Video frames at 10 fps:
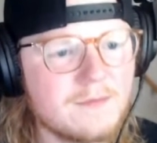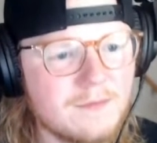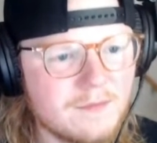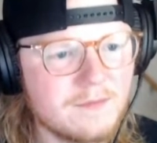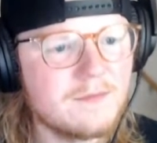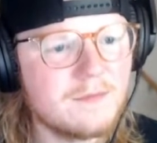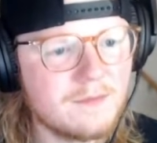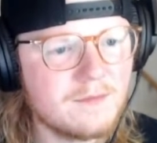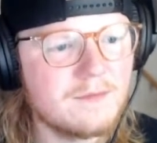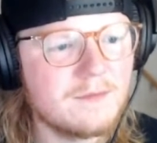
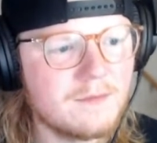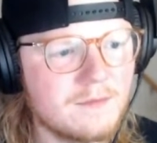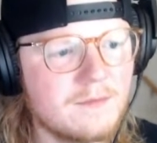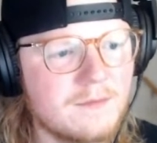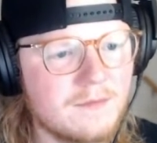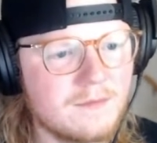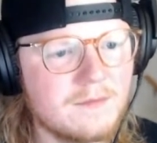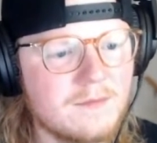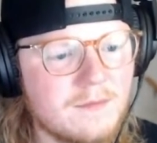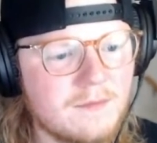
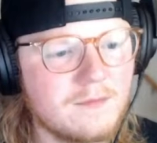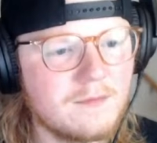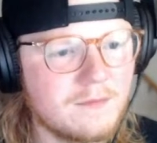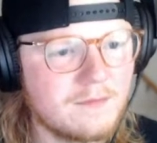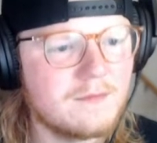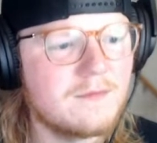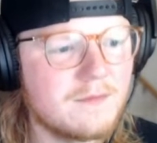[no speech]